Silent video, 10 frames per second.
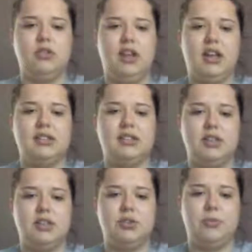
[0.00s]
Yes, the
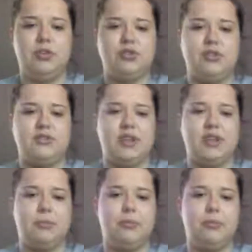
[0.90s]
distribution of
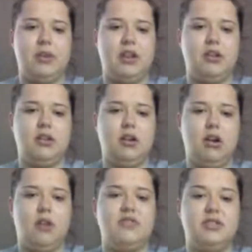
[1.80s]
samples
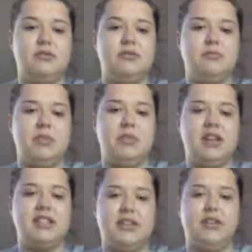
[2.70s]
of
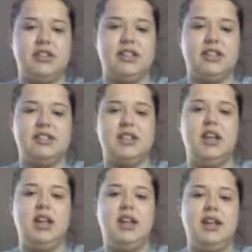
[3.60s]
mean differences
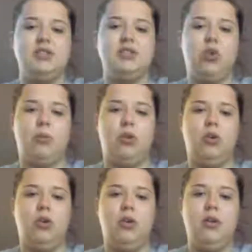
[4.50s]
is
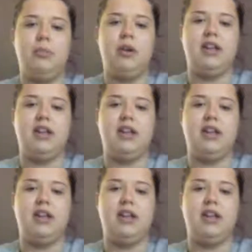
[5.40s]
normal